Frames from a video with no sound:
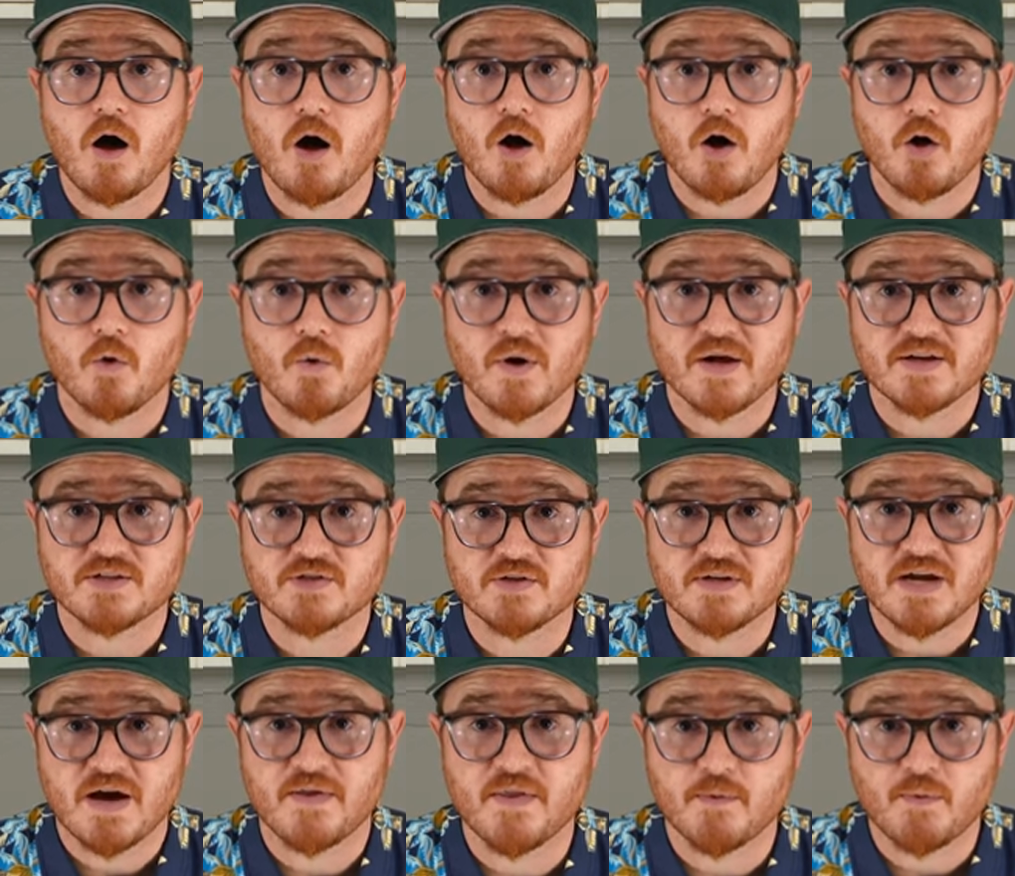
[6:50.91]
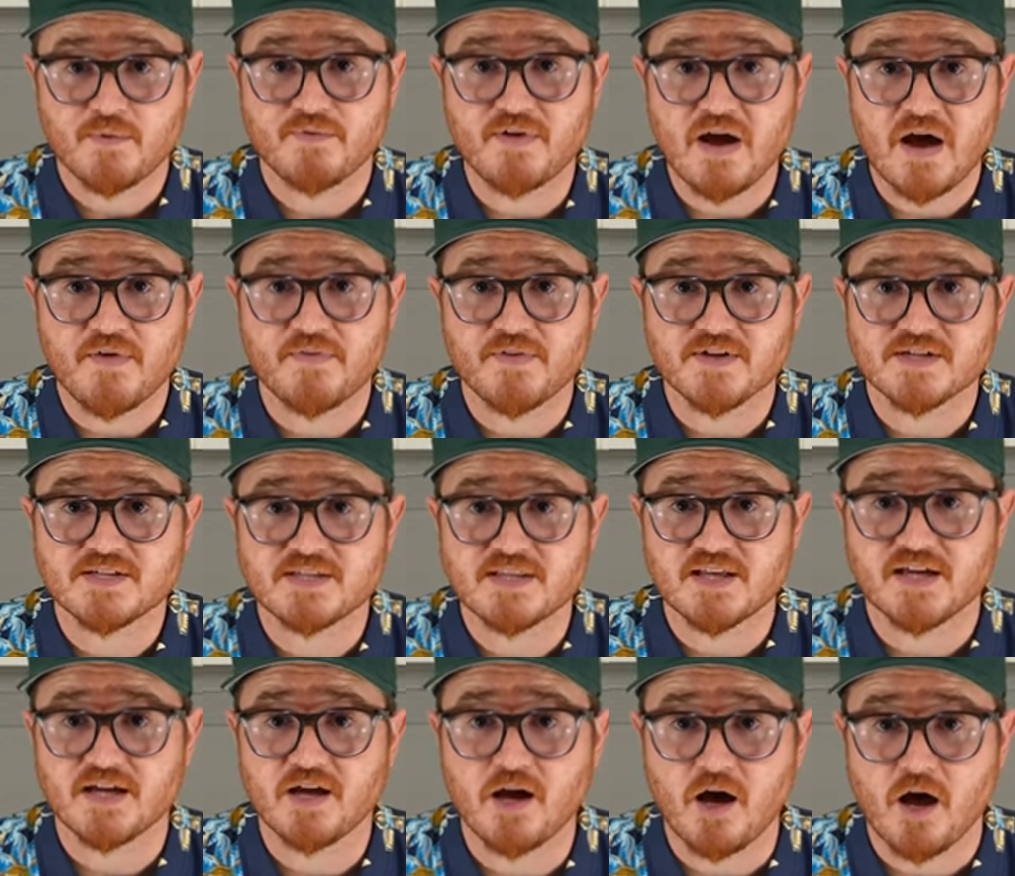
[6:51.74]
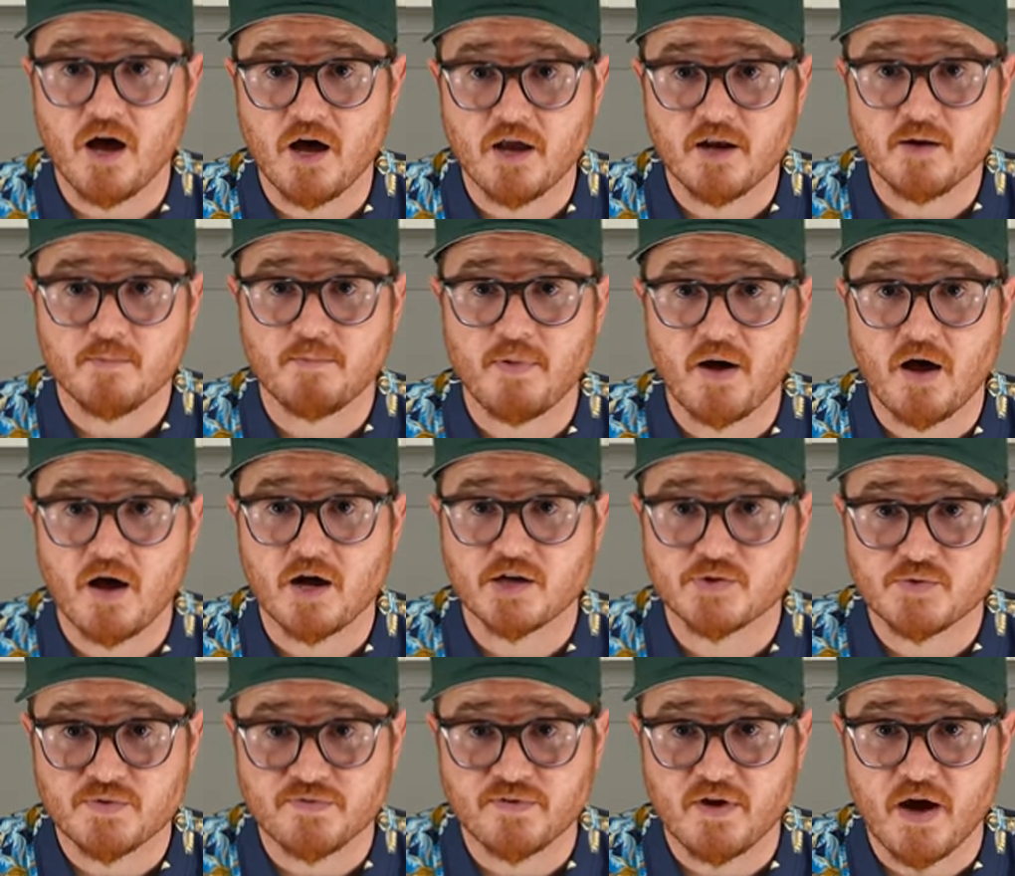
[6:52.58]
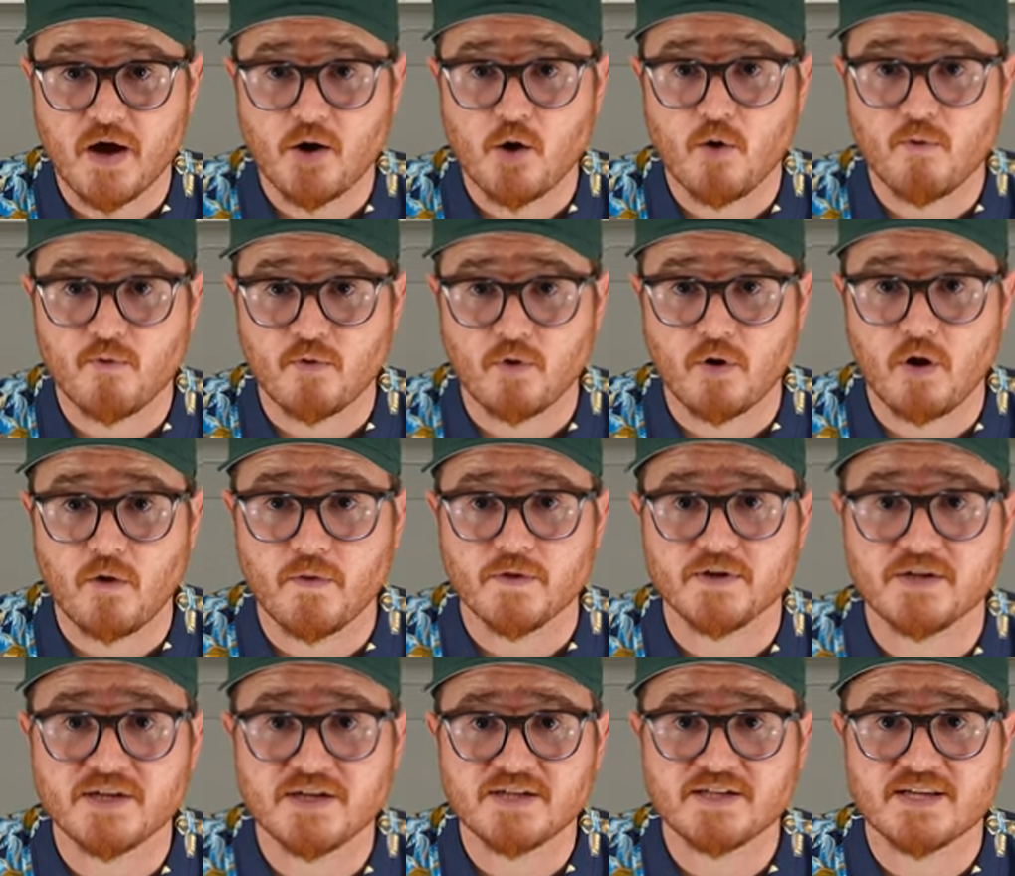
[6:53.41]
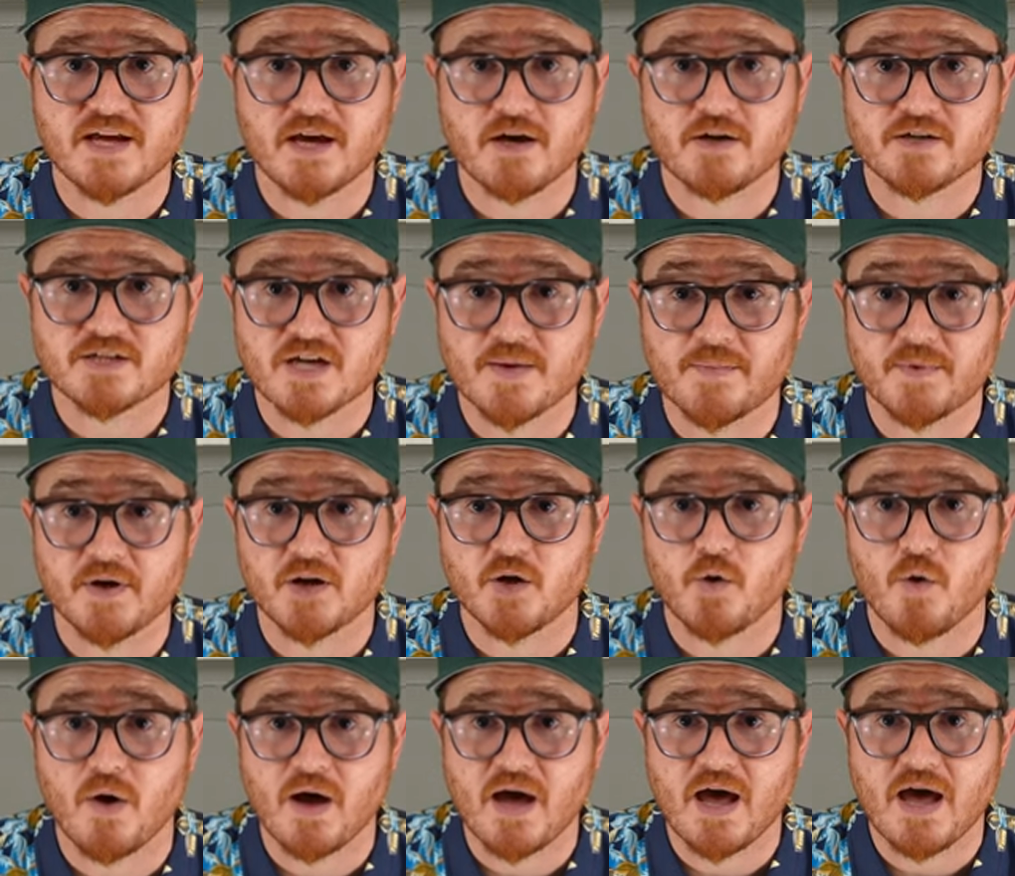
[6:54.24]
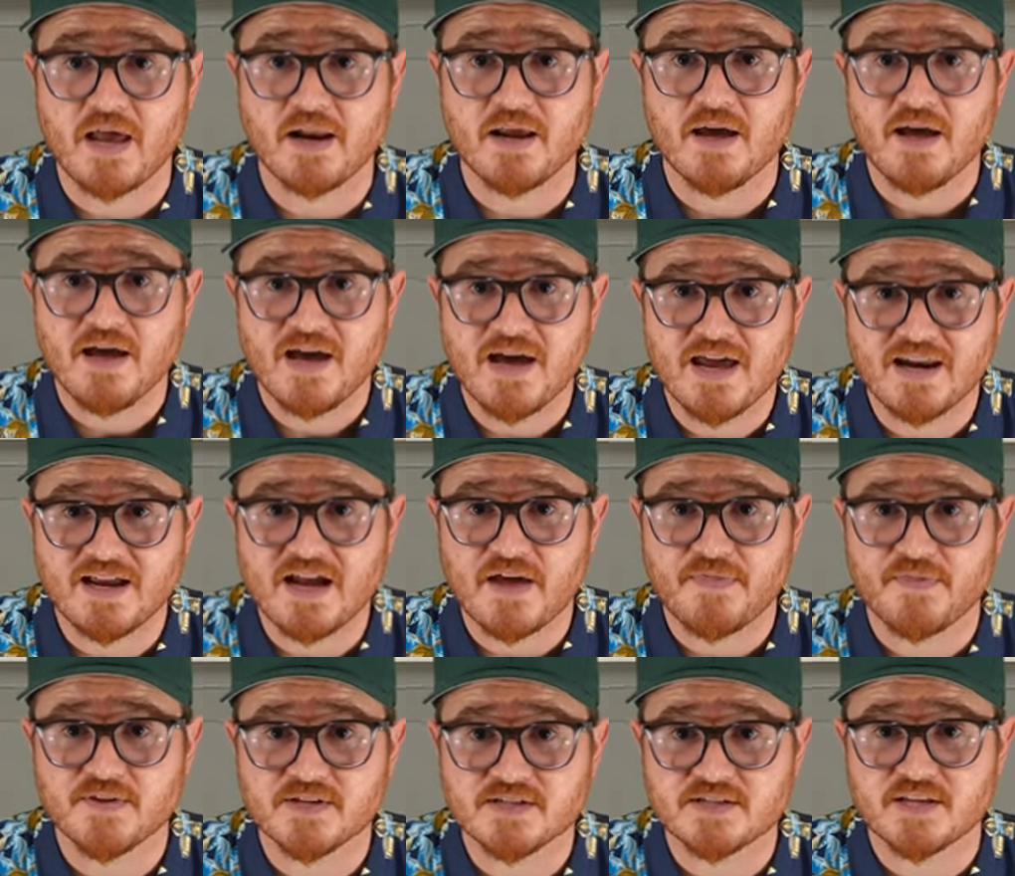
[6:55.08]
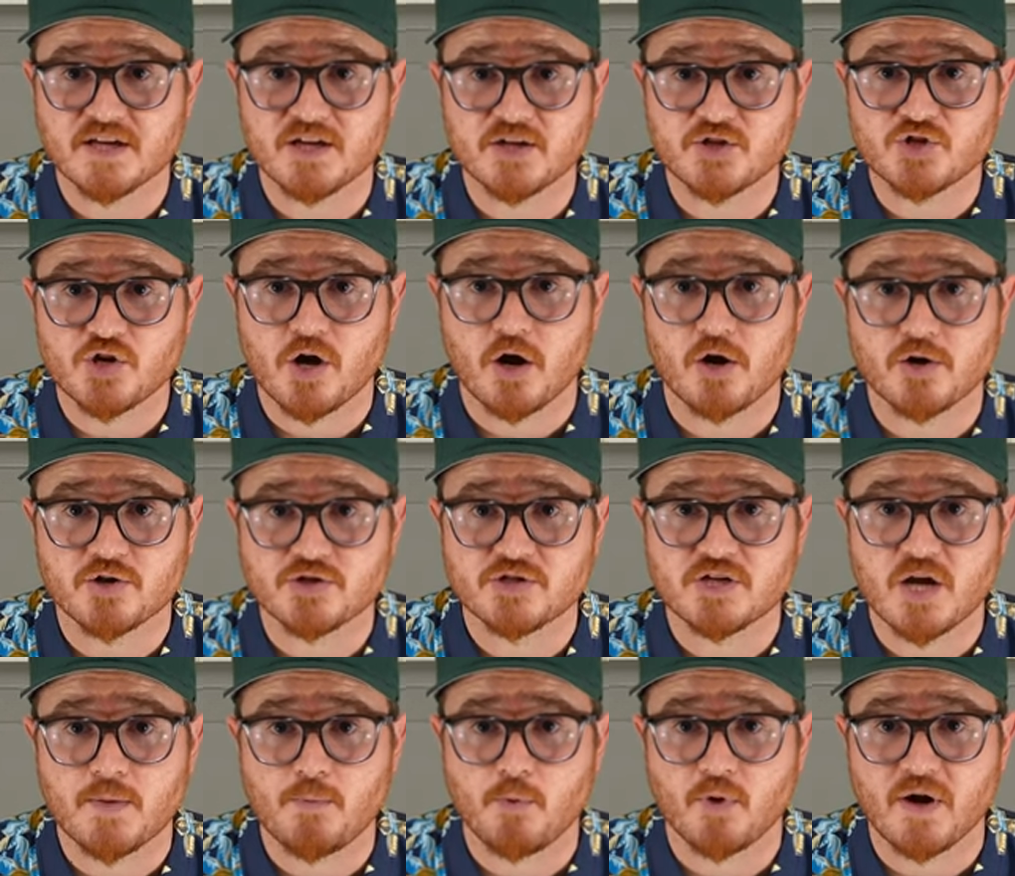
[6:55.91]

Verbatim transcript: All right, so now that we've got this thing unboxed, we've gone over all the details, I'm gonna go ahead and get this thing charged up.